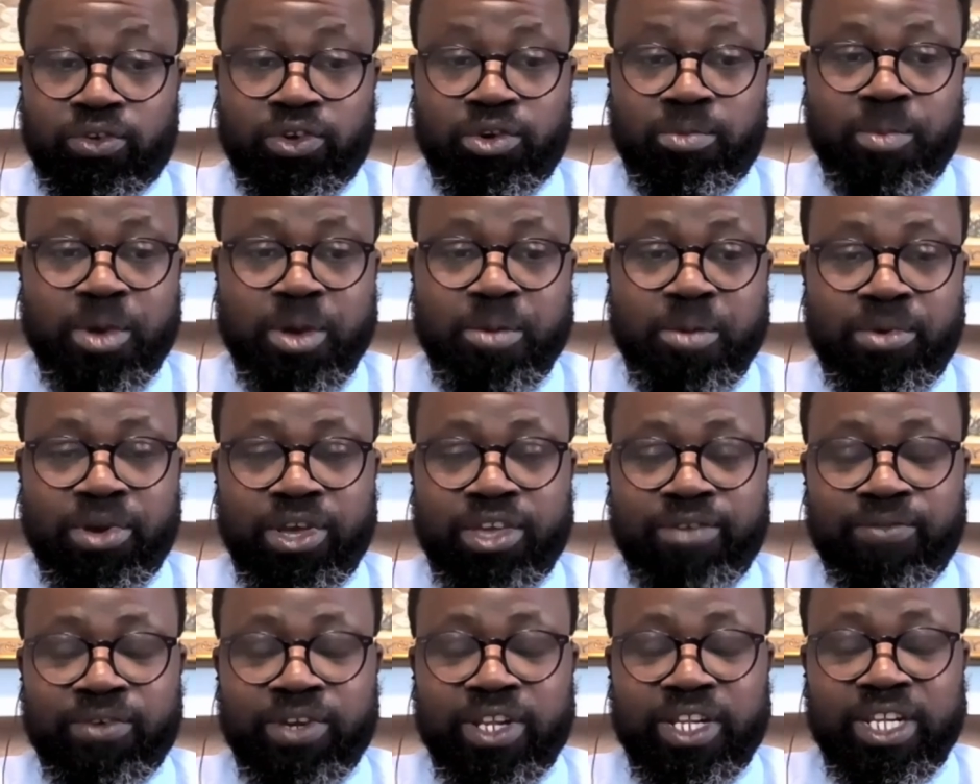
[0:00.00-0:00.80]
You
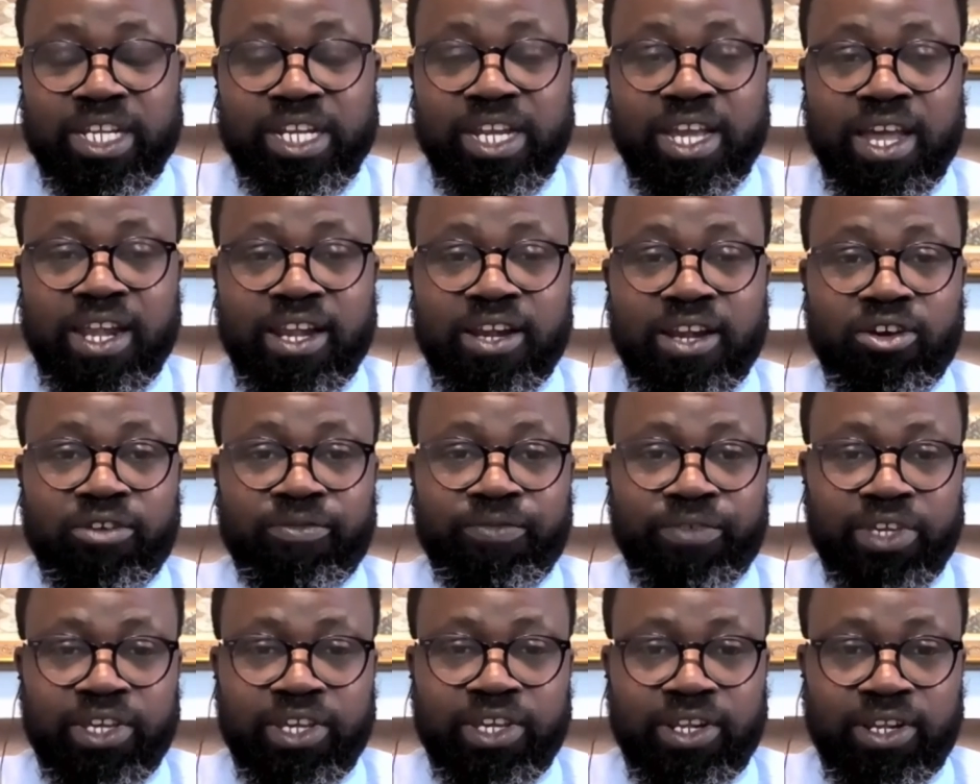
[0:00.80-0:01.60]
remember, even in the Garden
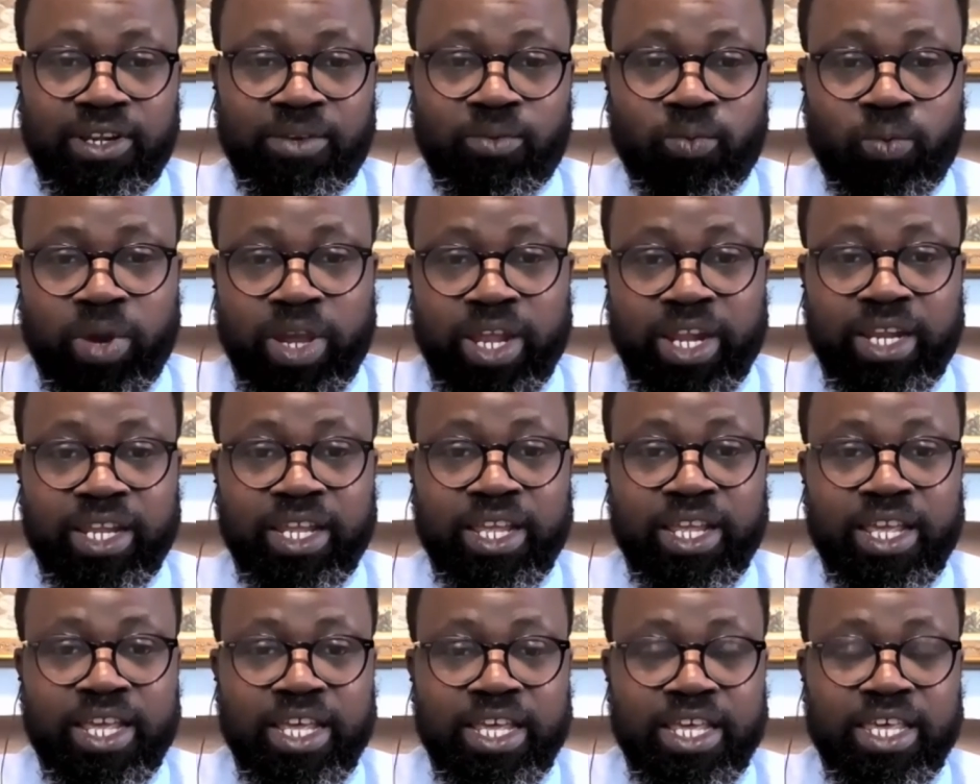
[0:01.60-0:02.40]
of Eden,
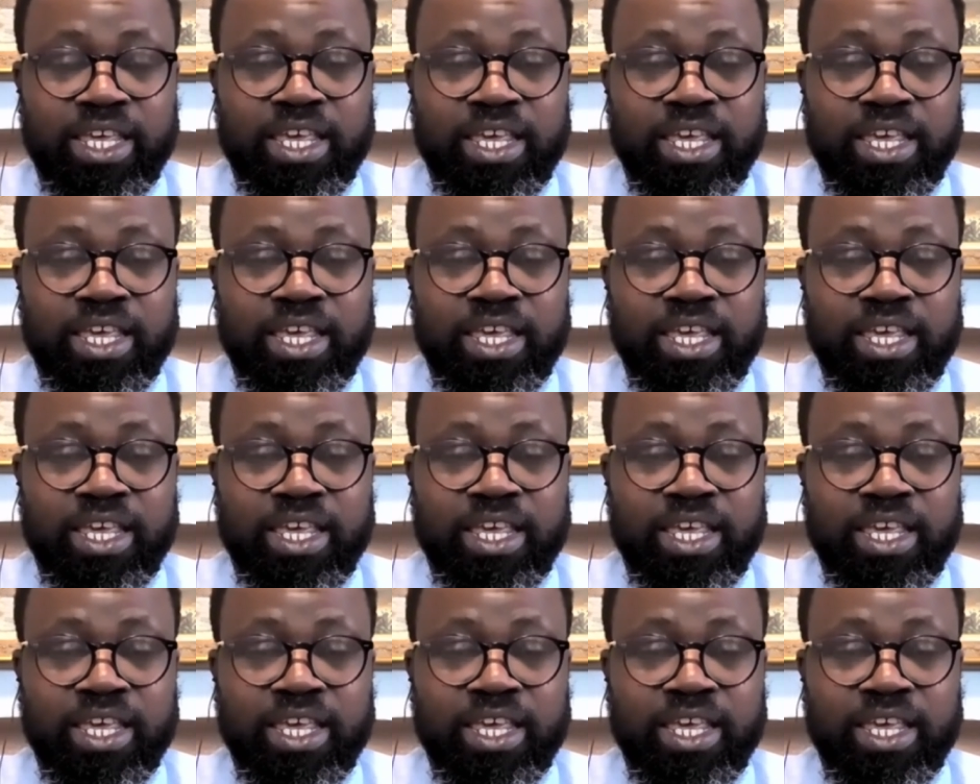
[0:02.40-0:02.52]
when